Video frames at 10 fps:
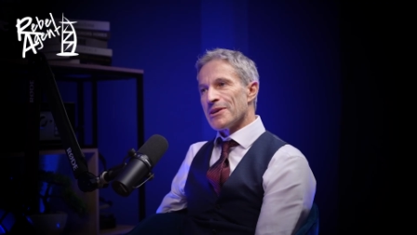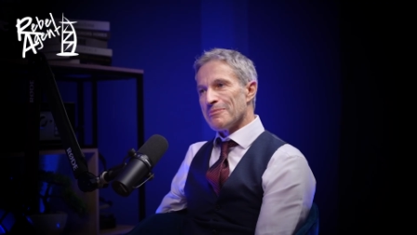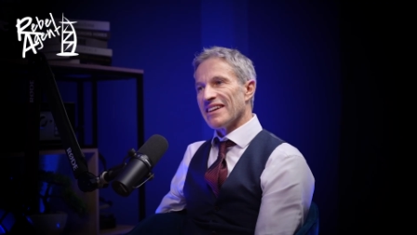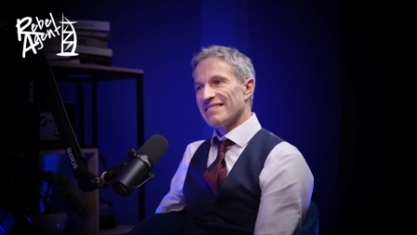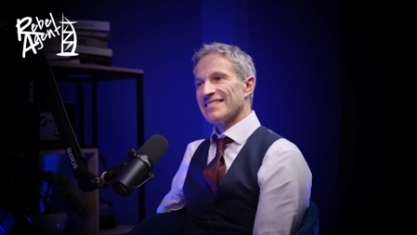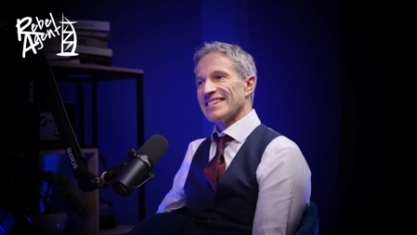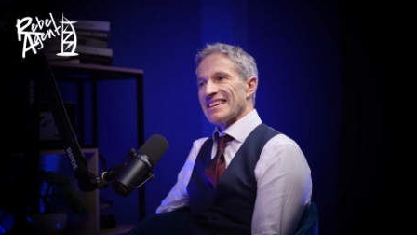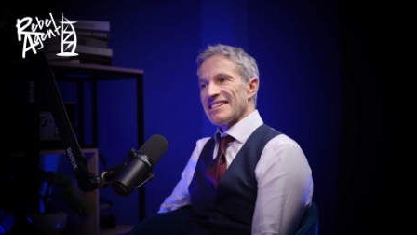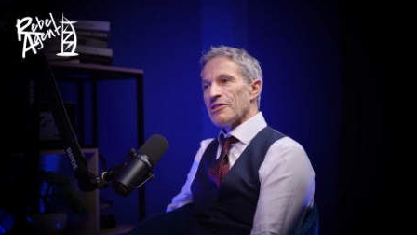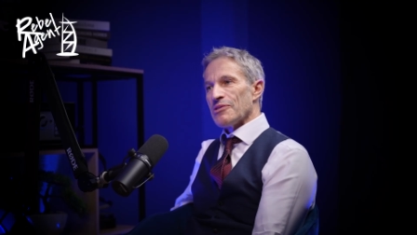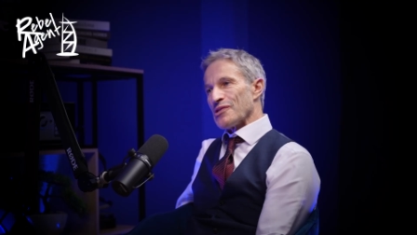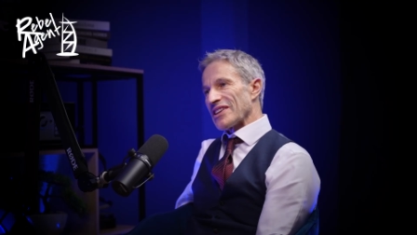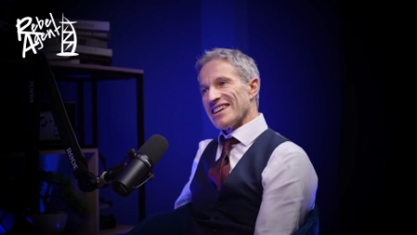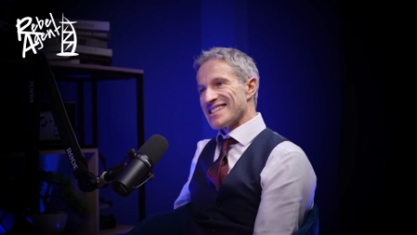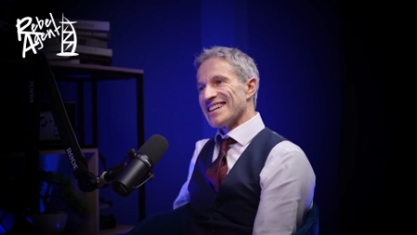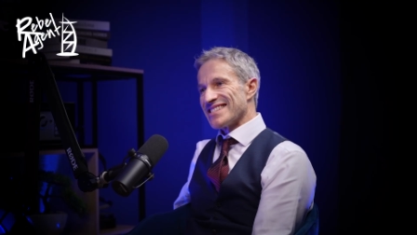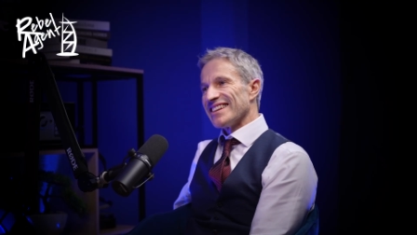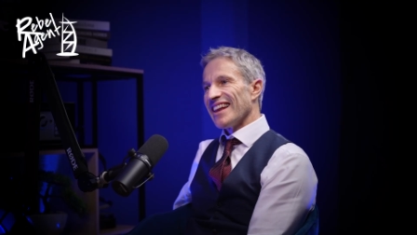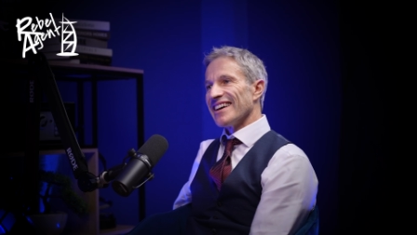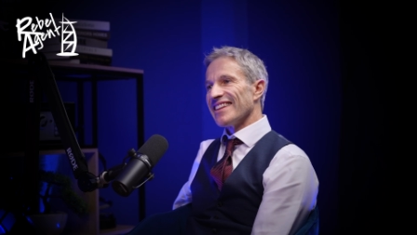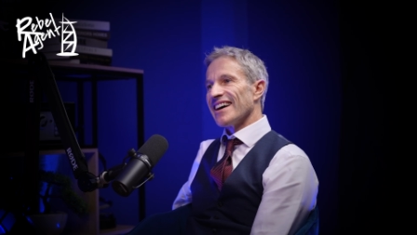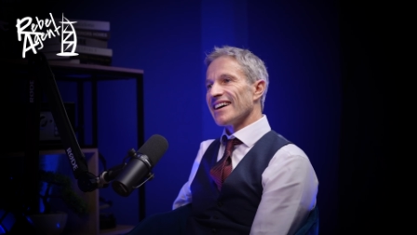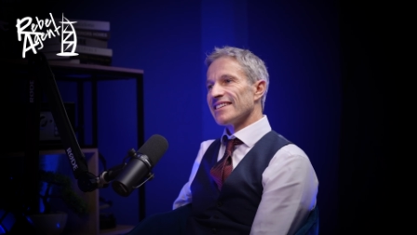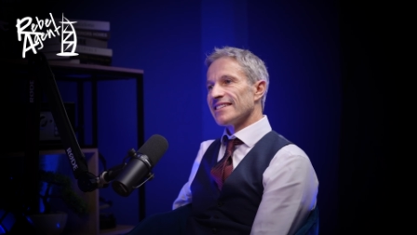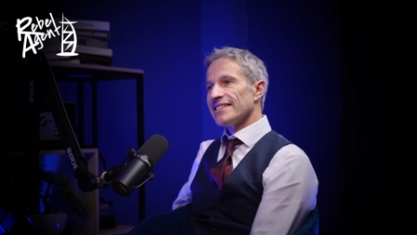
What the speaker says: Trump organization like that.